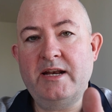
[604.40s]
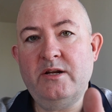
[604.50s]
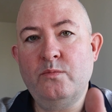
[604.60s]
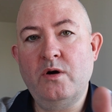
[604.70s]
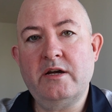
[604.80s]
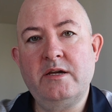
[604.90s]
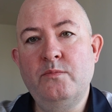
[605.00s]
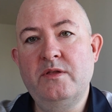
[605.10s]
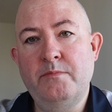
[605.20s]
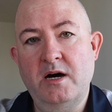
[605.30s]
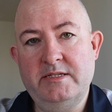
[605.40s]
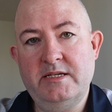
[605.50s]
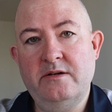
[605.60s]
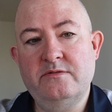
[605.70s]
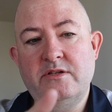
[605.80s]
end up working with
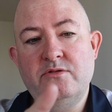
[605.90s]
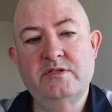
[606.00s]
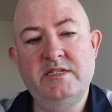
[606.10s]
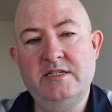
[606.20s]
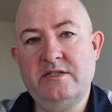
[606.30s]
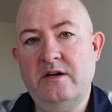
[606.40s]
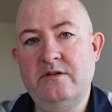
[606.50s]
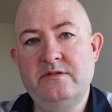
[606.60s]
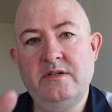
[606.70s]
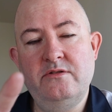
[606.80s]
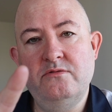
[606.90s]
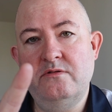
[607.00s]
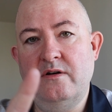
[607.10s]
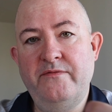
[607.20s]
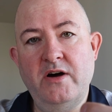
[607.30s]
Mitels and your Ciscos and
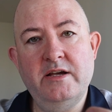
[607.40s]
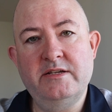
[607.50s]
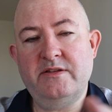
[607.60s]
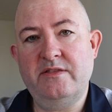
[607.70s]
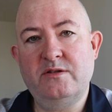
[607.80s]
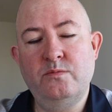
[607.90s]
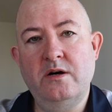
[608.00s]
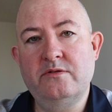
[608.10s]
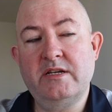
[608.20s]
your Avayas of this world